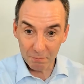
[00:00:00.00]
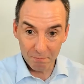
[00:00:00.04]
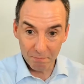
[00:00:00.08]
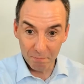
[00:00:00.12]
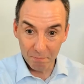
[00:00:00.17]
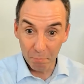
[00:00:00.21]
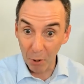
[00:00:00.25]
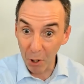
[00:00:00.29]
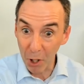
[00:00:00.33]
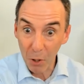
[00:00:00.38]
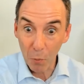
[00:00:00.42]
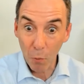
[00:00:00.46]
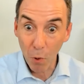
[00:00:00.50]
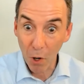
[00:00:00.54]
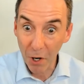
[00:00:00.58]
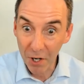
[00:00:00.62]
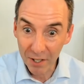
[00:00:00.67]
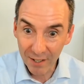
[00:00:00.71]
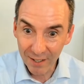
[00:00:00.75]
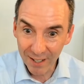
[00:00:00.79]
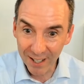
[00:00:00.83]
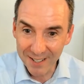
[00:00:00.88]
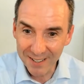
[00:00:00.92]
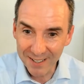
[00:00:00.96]
buy one.
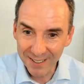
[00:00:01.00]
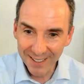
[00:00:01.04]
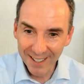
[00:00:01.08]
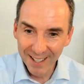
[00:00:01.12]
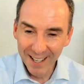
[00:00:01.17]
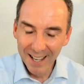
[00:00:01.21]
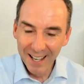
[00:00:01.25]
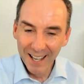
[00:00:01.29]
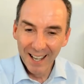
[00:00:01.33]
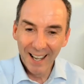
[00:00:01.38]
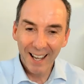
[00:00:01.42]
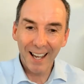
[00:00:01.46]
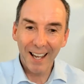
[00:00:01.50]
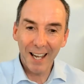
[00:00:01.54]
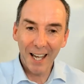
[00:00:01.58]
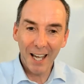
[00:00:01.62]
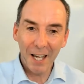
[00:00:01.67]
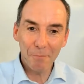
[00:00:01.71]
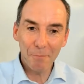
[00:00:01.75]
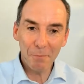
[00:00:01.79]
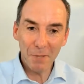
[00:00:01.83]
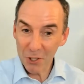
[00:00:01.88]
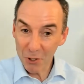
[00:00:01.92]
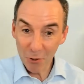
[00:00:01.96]

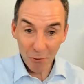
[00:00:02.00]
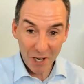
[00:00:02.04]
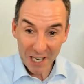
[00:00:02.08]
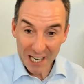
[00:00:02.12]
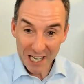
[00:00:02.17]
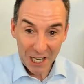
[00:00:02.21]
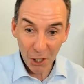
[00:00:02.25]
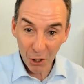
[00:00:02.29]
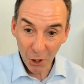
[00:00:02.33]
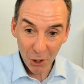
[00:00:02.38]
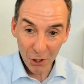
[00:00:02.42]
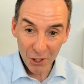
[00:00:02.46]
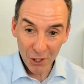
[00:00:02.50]
It's really good.